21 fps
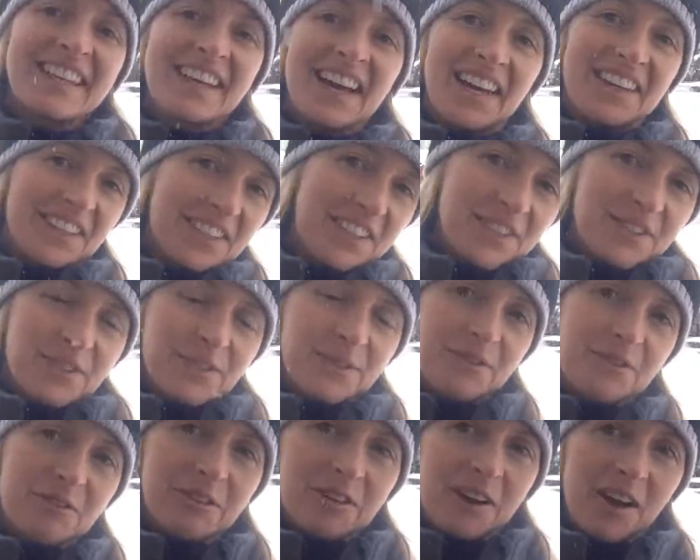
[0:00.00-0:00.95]
kind of
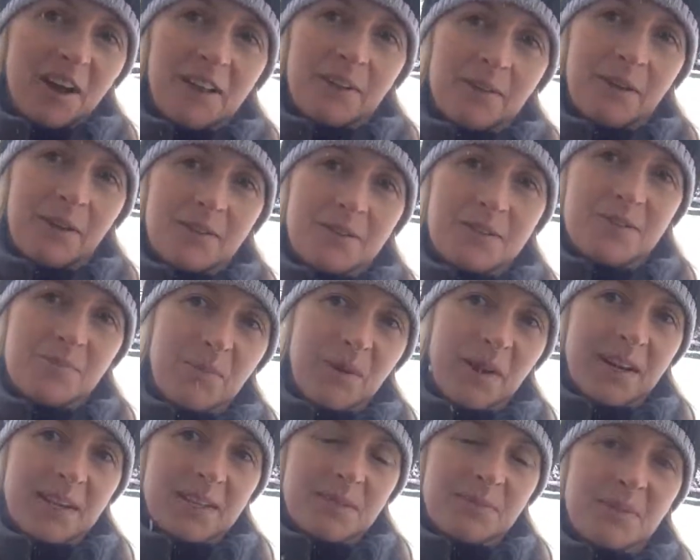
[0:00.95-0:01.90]
usual for Colorado
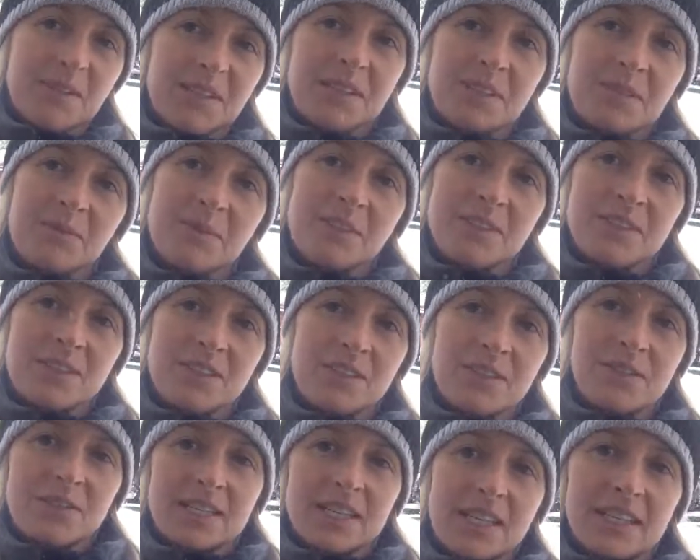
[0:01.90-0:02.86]
Springs, but this one's a
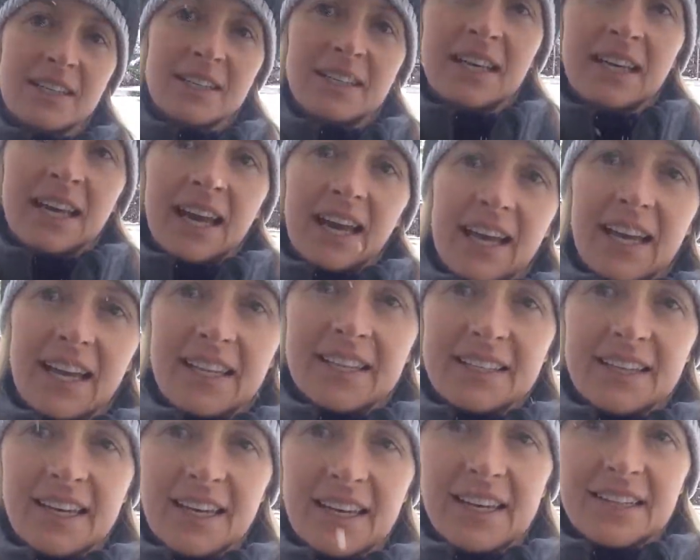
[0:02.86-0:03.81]
doozy.
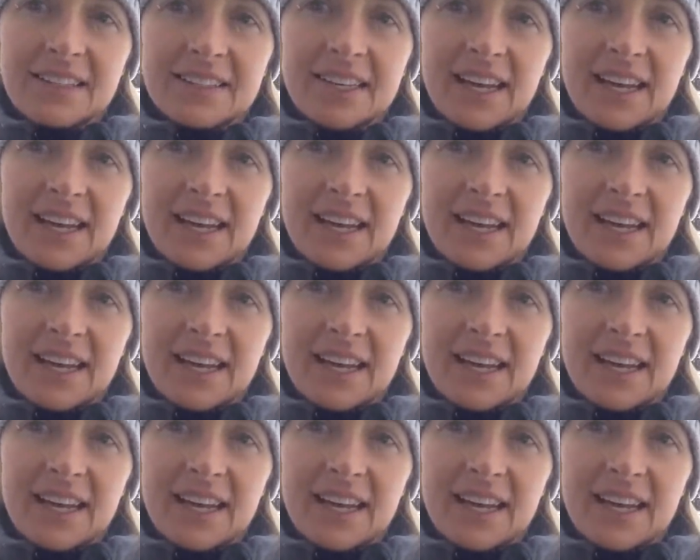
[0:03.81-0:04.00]
And uh,